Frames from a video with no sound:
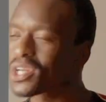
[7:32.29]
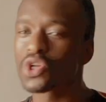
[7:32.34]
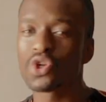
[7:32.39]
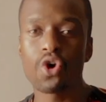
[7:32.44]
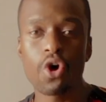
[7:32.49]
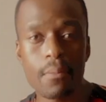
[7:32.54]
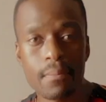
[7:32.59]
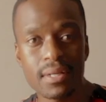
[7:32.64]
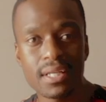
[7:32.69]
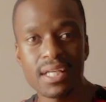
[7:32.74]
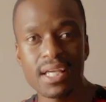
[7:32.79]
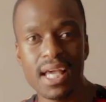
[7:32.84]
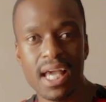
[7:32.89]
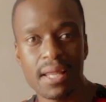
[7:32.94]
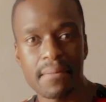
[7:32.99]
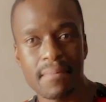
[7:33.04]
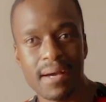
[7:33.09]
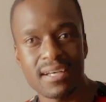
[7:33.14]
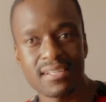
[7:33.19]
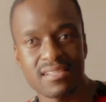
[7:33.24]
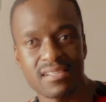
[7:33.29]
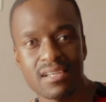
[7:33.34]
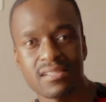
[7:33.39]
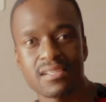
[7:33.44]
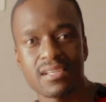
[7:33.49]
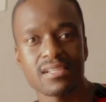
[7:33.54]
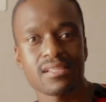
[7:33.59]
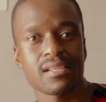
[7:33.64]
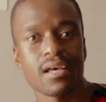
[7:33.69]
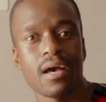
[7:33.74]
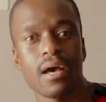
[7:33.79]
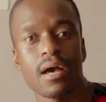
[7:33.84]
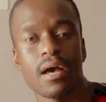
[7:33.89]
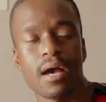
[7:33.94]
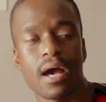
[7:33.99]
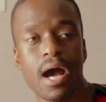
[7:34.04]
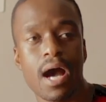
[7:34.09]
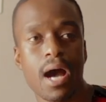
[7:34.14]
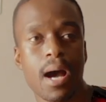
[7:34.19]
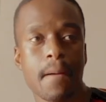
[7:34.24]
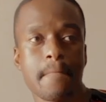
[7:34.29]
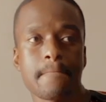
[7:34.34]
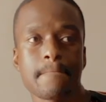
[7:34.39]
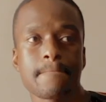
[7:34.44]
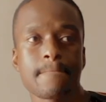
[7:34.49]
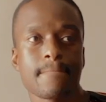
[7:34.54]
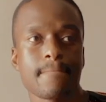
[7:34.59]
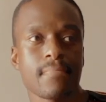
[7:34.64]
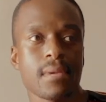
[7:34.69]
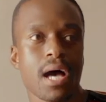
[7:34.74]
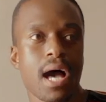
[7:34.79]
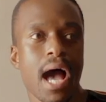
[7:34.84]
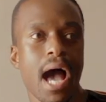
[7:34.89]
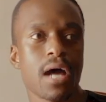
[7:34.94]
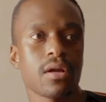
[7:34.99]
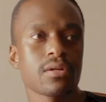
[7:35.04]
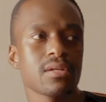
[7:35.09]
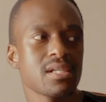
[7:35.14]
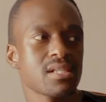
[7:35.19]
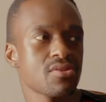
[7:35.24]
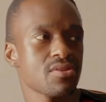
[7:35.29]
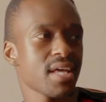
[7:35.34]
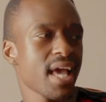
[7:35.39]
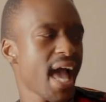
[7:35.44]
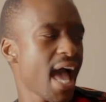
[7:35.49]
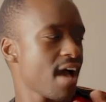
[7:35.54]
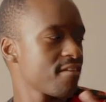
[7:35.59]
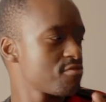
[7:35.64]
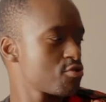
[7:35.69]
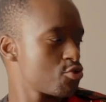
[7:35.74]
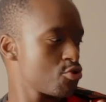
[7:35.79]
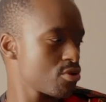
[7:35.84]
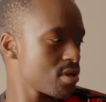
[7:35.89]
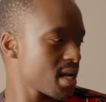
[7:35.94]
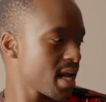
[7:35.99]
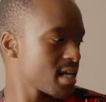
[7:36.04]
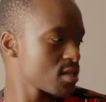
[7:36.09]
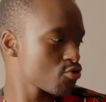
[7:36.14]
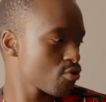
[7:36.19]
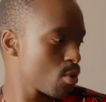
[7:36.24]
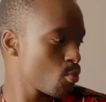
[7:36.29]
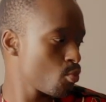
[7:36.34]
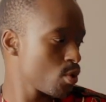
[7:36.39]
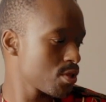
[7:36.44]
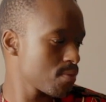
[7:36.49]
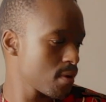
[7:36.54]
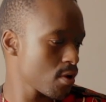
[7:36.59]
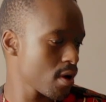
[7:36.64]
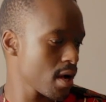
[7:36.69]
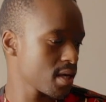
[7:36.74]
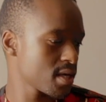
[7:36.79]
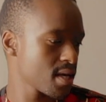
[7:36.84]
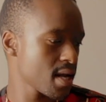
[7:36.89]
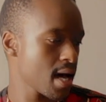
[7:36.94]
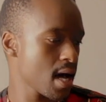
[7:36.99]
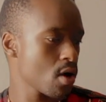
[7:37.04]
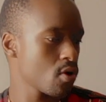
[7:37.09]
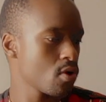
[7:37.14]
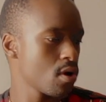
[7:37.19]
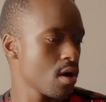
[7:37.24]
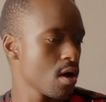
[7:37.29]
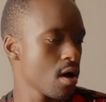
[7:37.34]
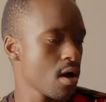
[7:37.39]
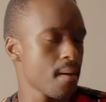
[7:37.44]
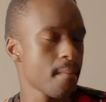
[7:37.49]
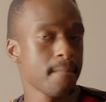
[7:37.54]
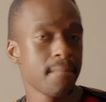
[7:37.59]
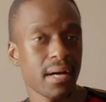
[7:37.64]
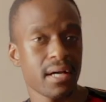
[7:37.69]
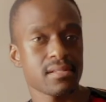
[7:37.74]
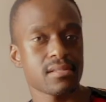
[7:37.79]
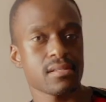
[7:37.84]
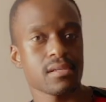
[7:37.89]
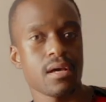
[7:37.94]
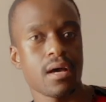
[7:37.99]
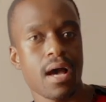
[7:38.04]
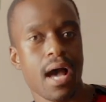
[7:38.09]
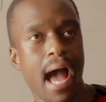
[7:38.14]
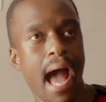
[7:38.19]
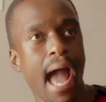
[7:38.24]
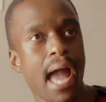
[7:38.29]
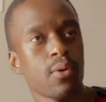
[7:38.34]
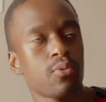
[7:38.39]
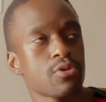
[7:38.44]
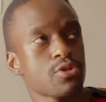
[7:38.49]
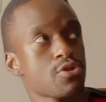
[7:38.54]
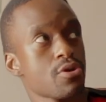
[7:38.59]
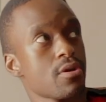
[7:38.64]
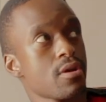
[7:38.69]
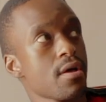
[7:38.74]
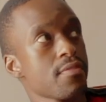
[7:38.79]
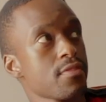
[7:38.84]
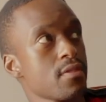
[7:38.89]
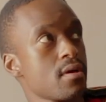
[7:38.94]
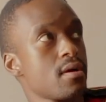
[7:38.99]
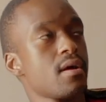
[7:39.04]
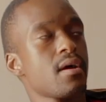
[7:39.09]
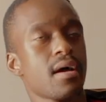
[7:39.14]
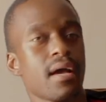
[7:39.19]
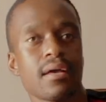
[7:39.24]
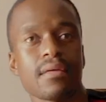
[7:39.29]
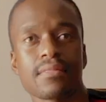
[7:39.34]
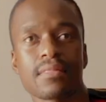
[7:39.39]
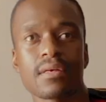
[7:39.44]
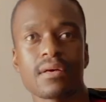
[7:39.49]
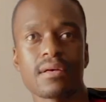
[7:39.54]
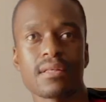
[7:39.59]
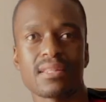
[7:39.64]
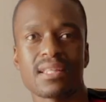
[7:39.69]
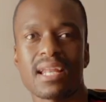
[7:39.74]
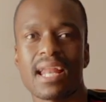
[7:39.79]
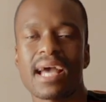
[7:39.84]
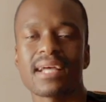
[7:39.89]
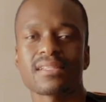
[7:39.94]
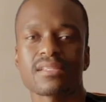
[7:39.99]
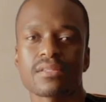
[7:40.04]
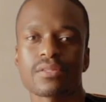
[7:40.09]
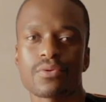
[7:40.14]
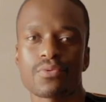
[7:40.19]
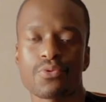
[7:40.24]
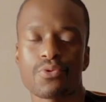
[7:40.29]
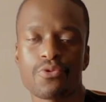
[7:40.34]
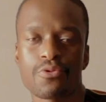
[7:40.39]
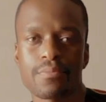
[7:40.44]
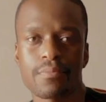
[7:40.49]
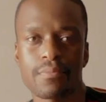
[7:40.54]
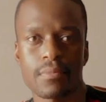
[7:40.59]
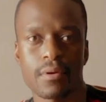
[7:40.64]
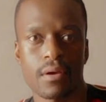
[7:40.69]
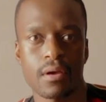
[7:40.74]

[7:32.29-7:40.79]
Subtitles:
Normally in my settings, I don't necessarily have studio lights with me right now, but I will turn on the lights in the room,